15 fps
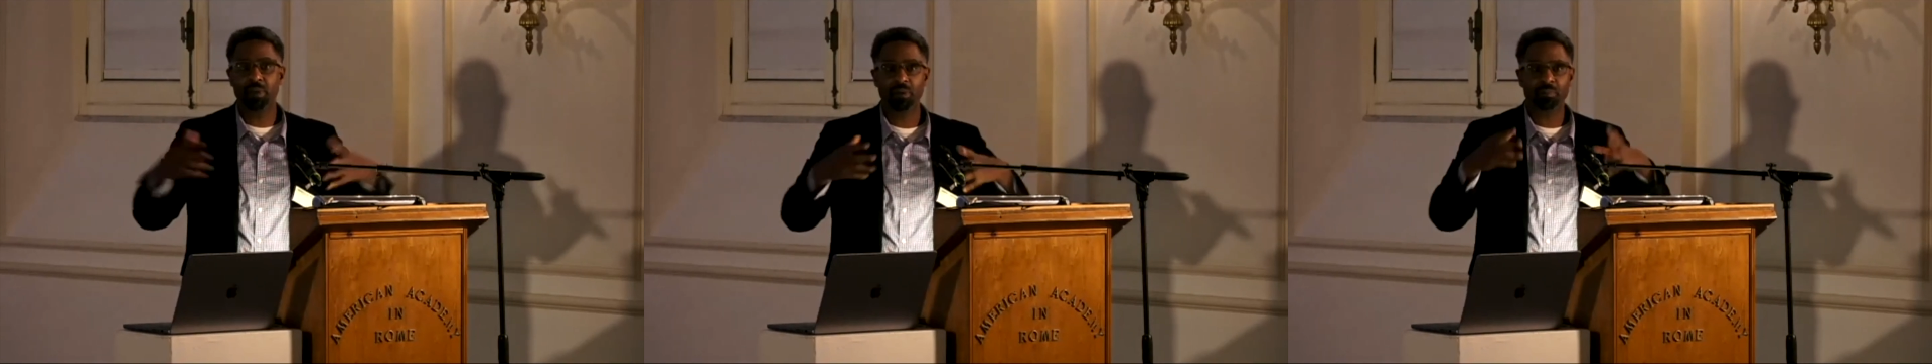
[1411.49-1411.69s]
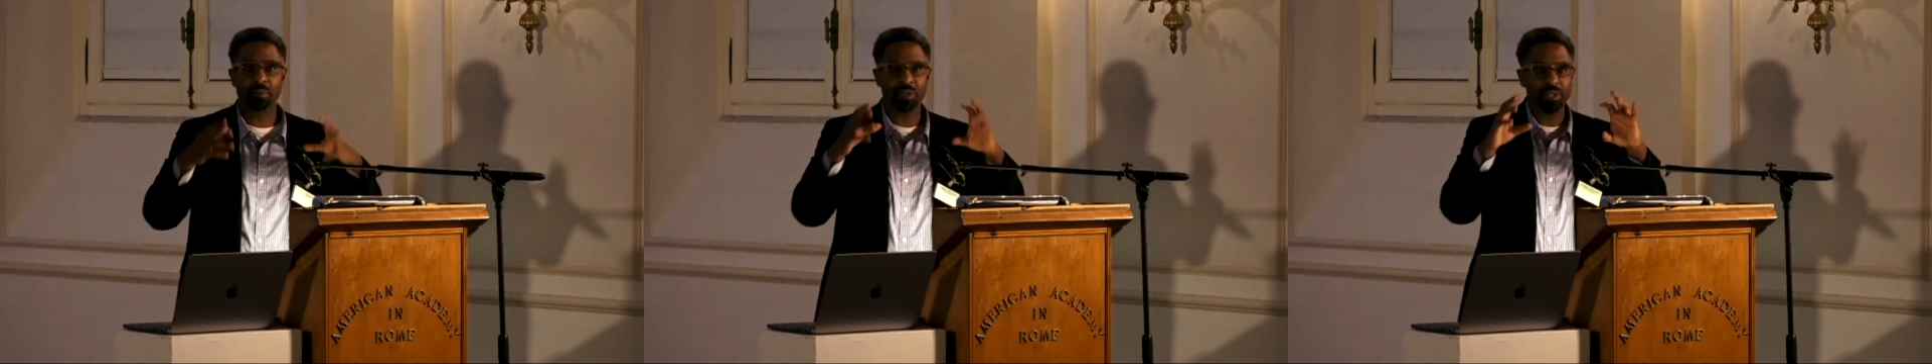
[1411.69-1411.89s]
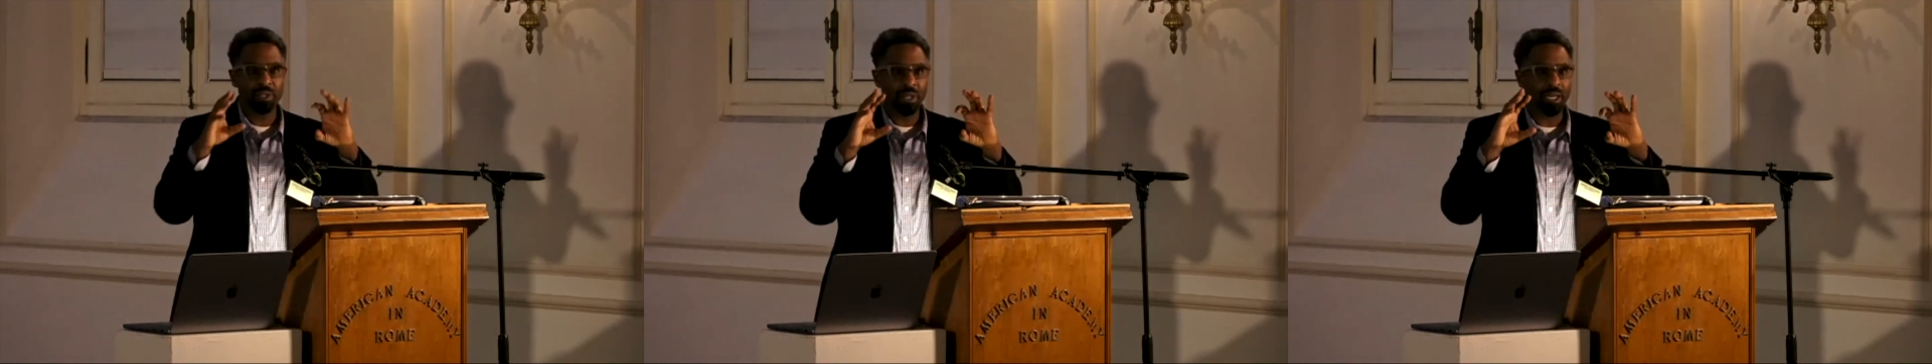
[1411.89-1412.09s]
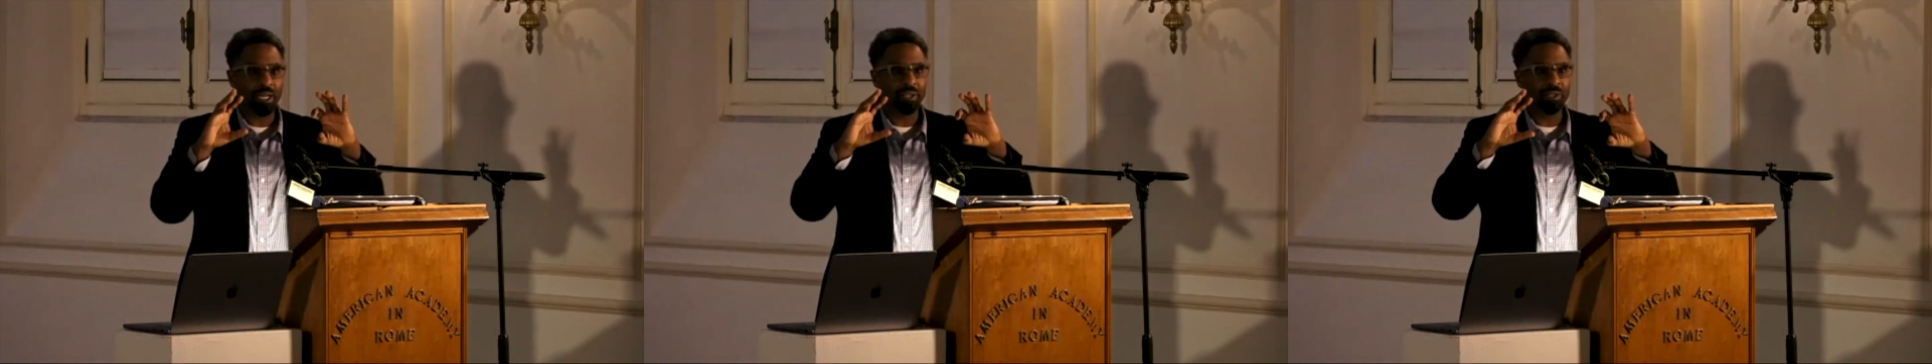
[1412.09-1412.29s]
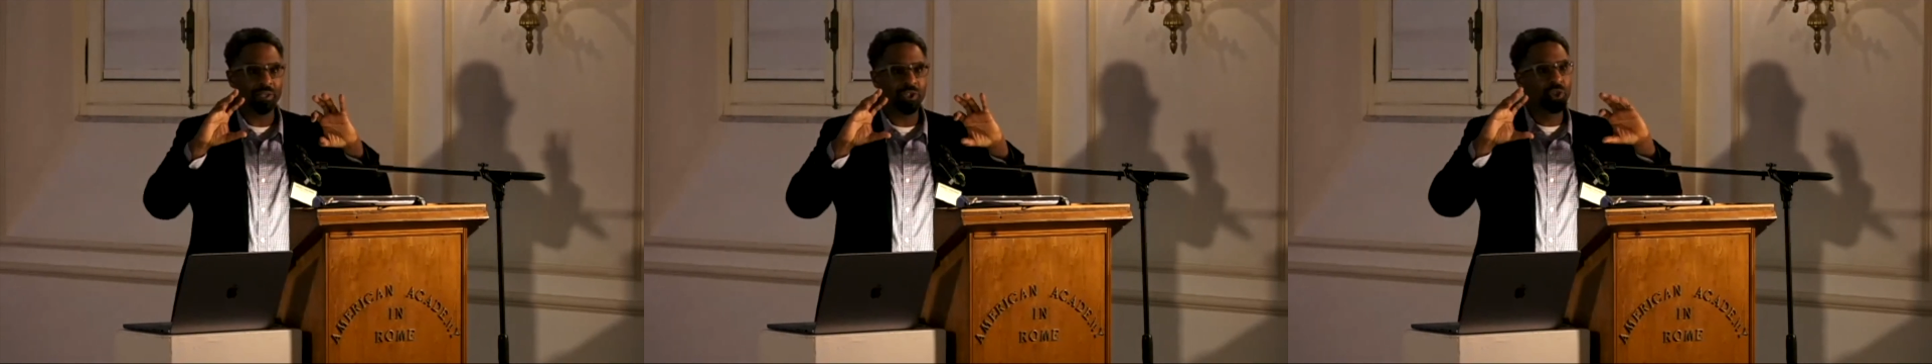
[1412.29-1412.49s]
but
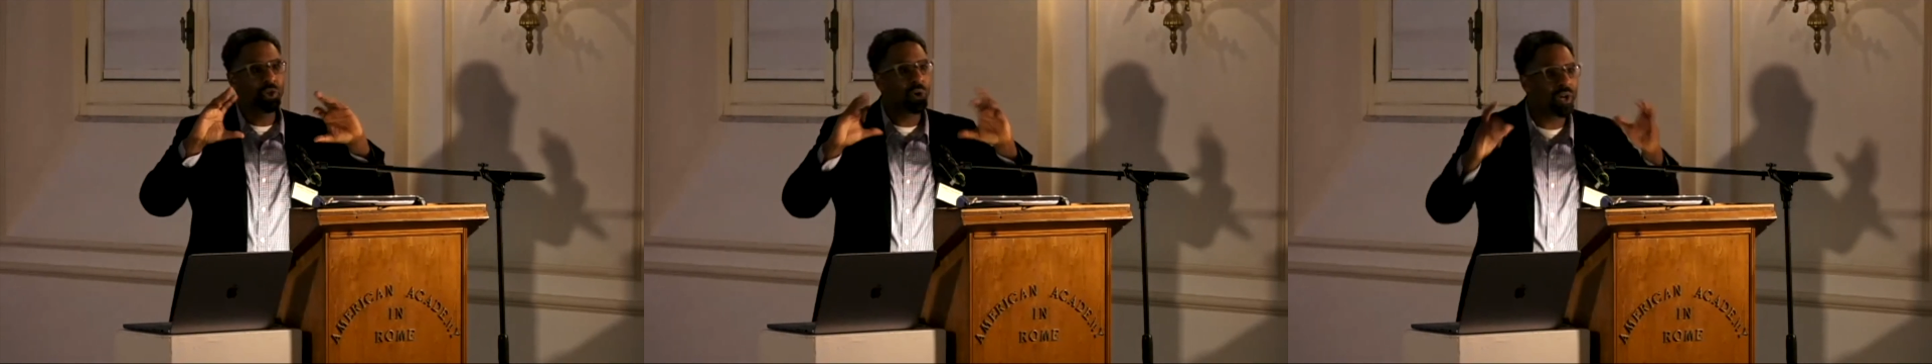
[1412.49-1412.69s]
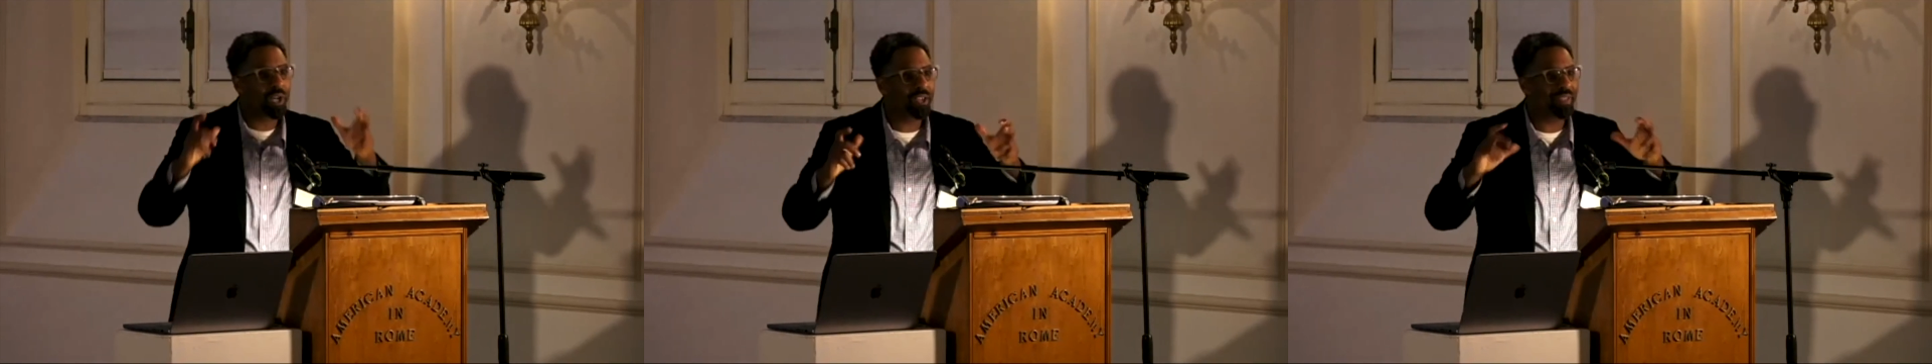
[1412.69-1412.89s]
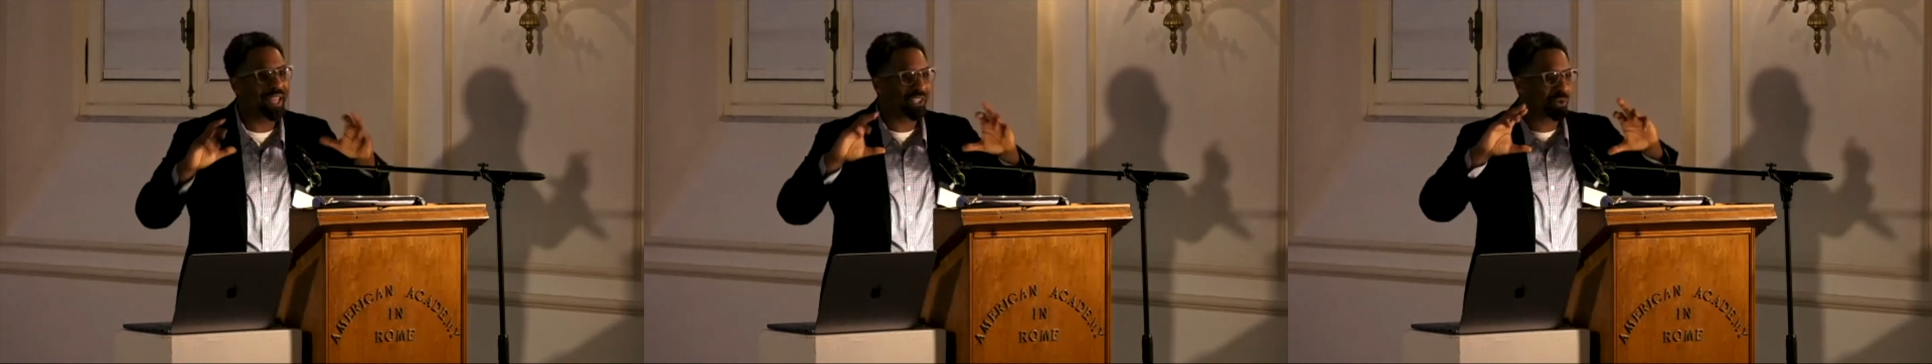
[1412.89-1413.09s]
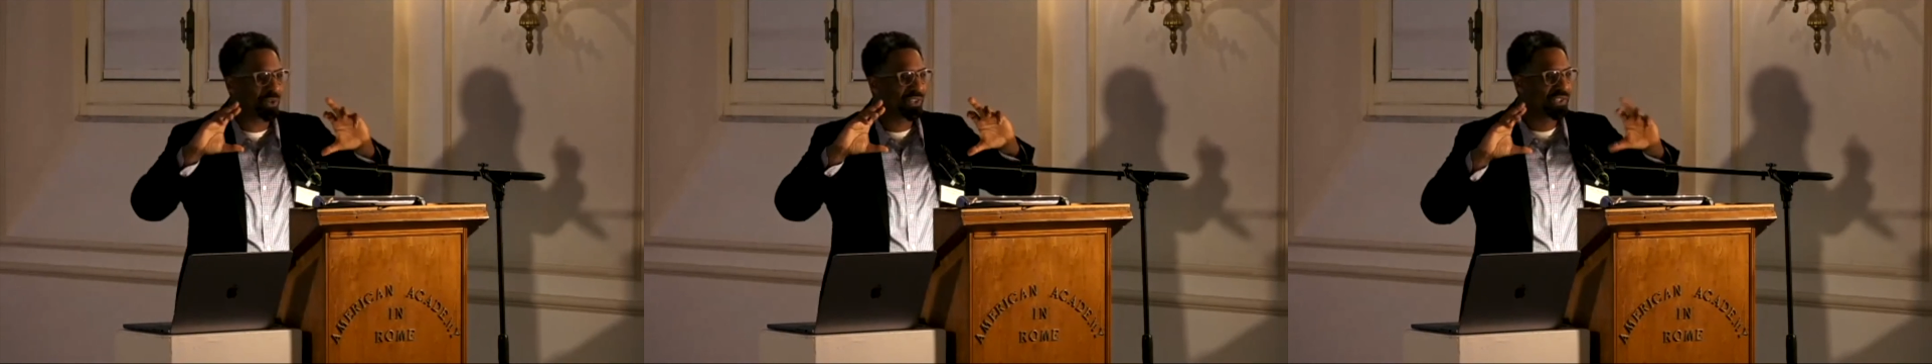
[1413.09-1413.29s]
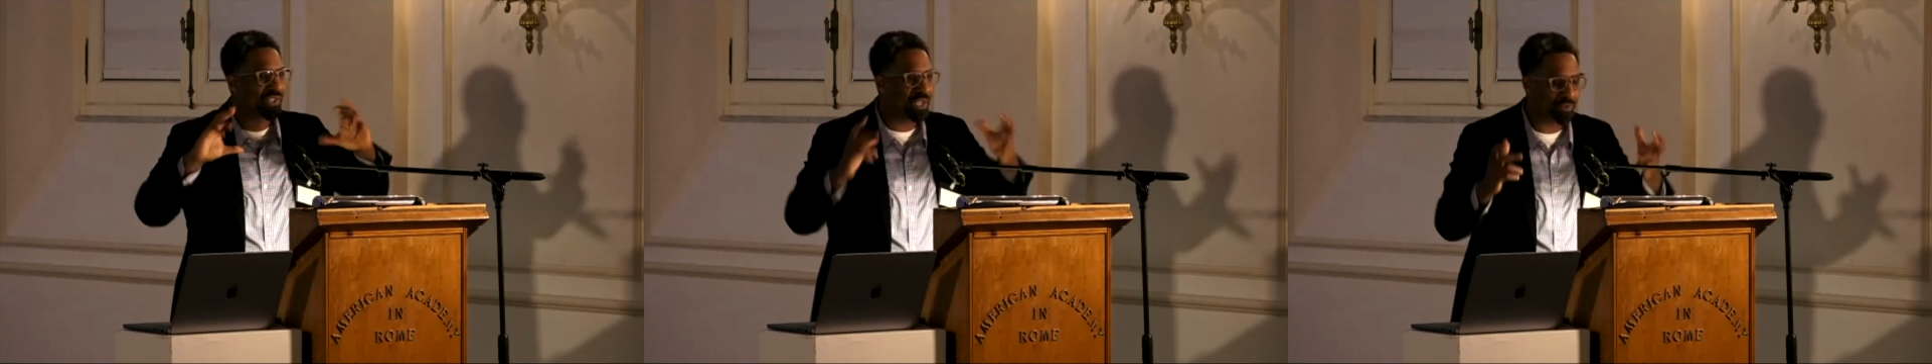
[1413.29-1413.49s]
enjoying that sort of
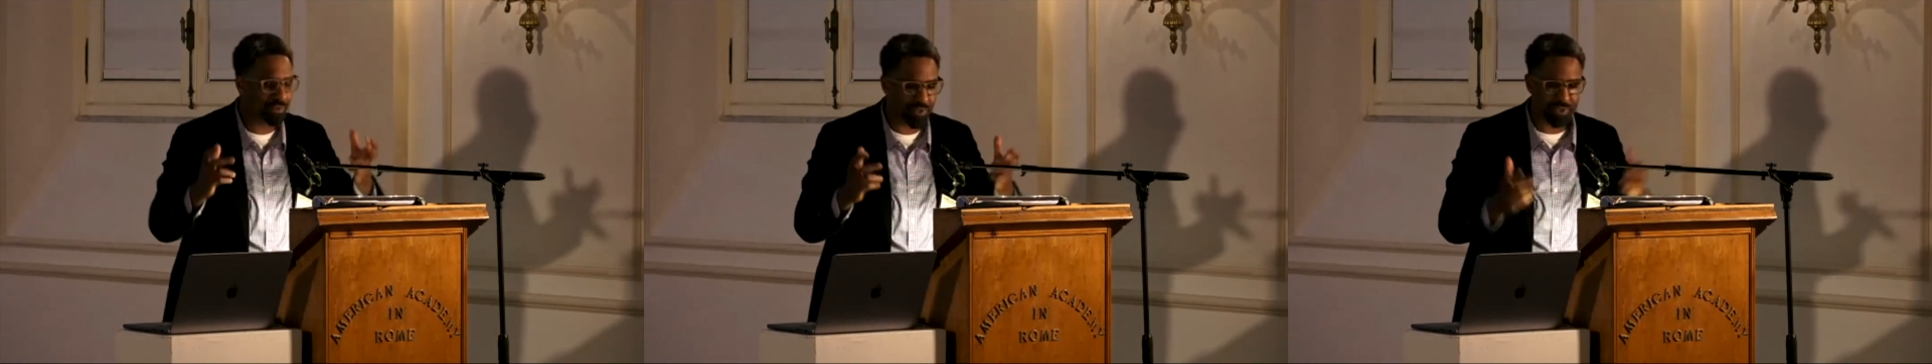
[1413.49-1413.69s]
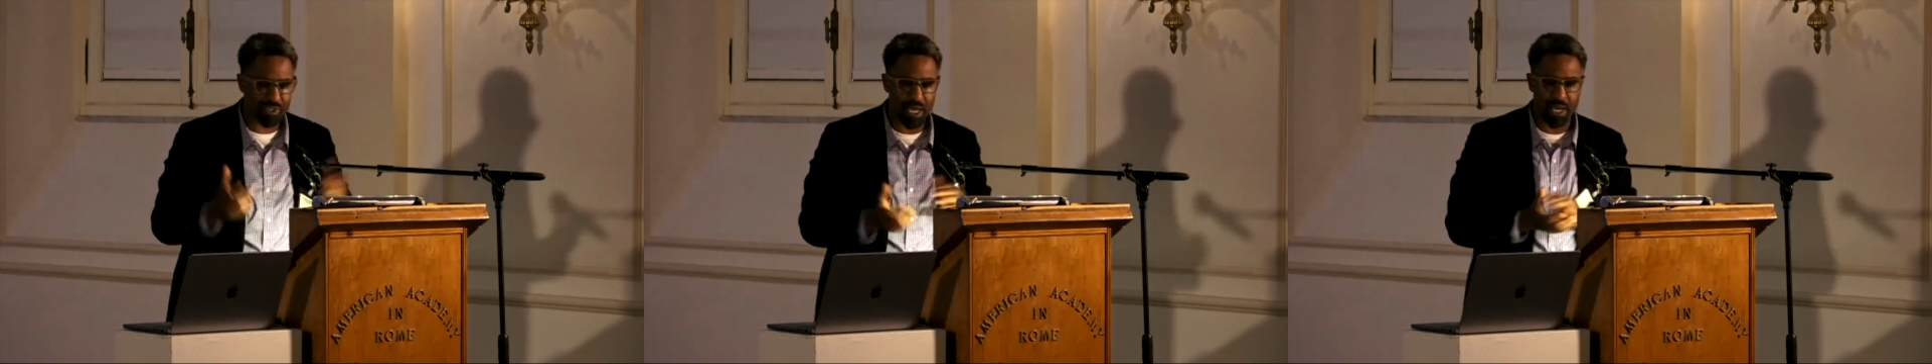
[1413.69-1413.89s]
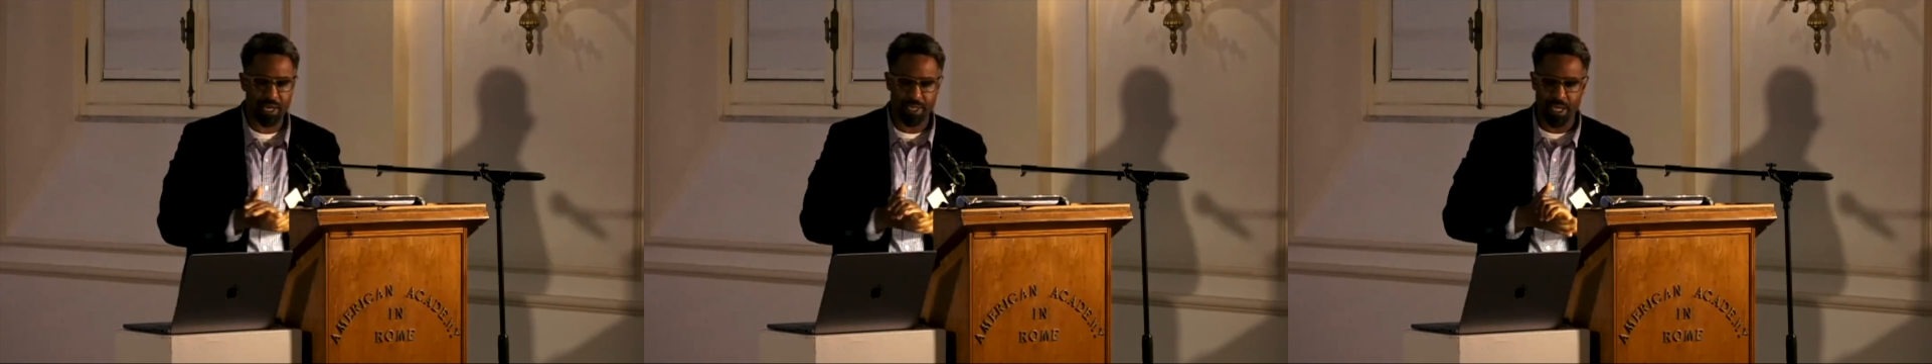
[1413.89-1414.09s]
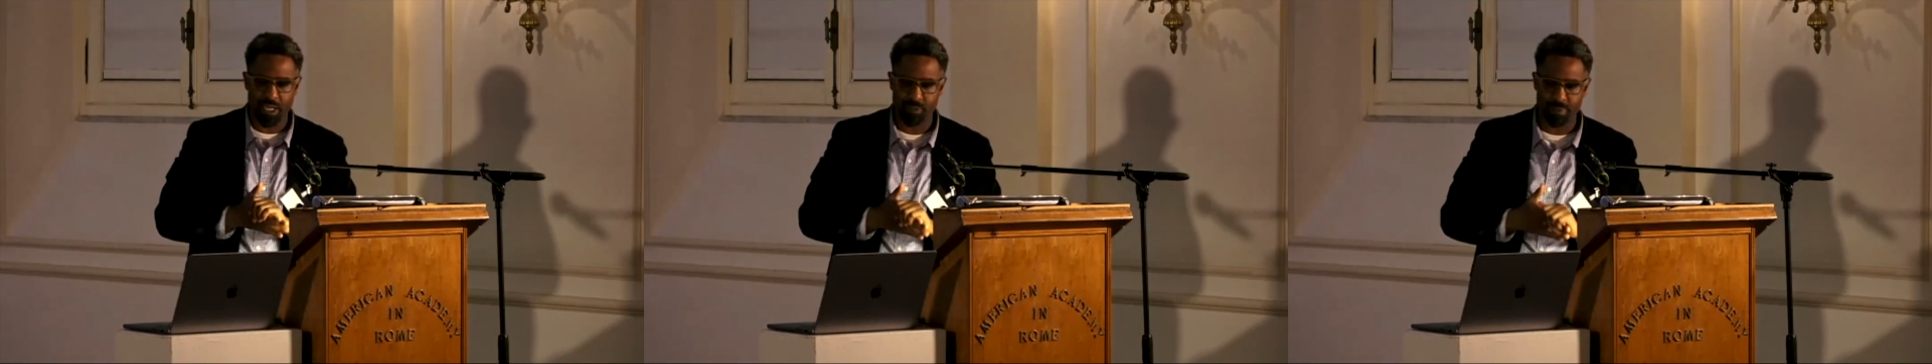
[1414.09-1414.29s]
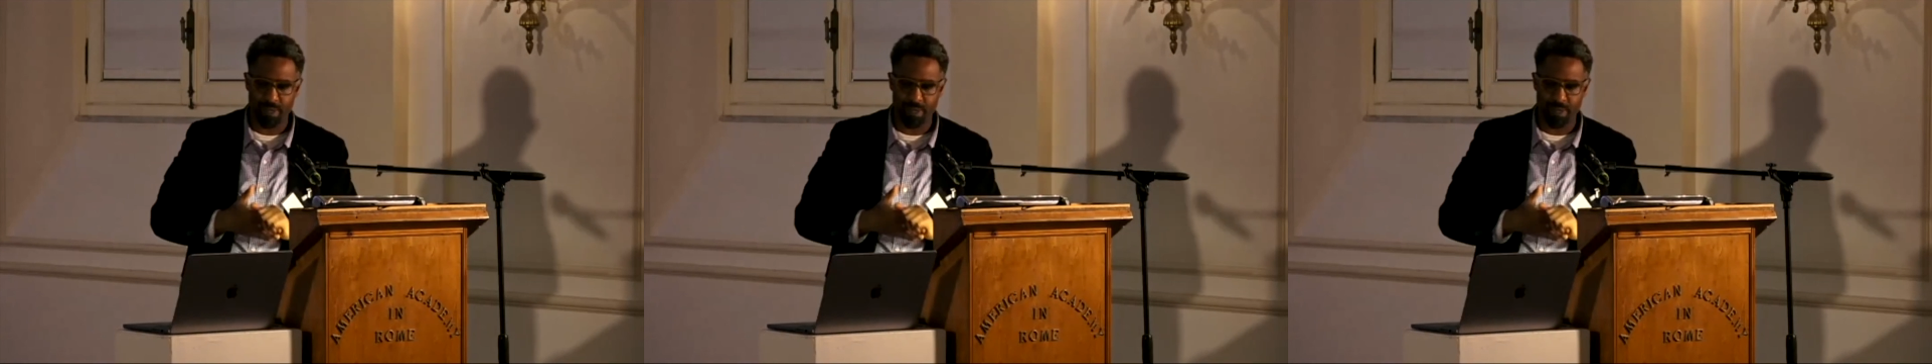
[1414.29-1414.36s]
secret society aspect.